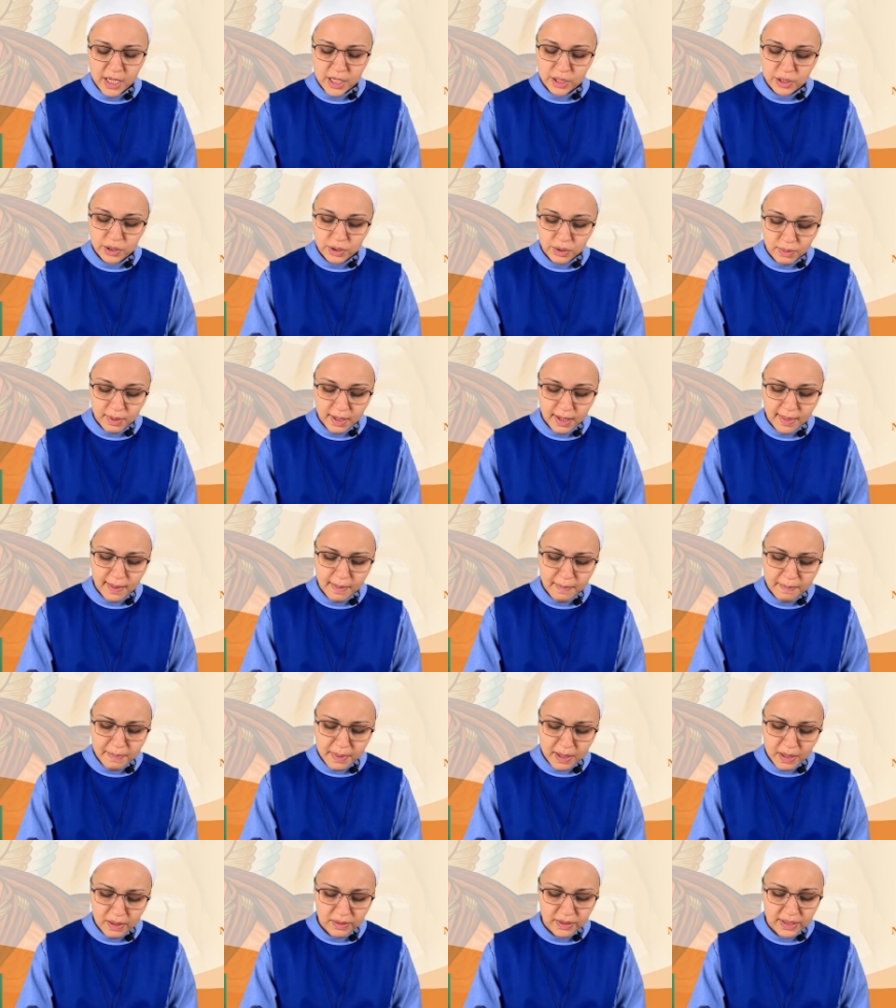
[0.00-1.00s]
during the
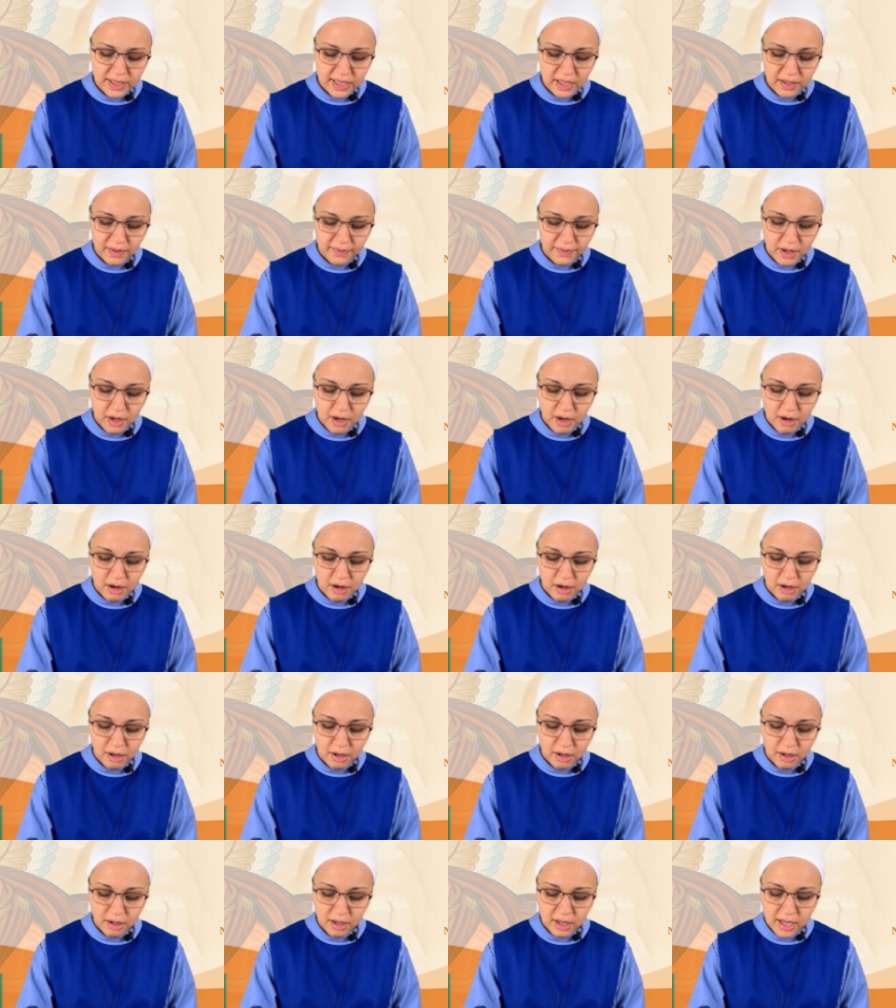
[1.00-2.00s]
building of the
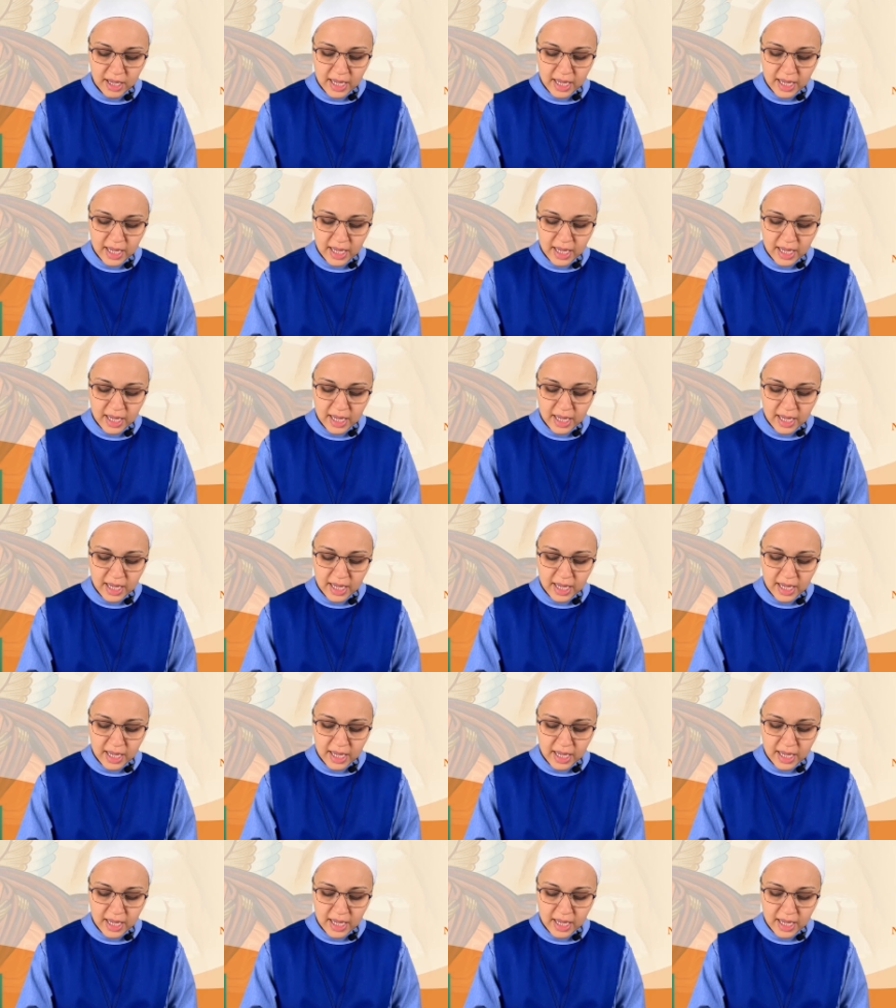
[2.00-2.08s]
ark,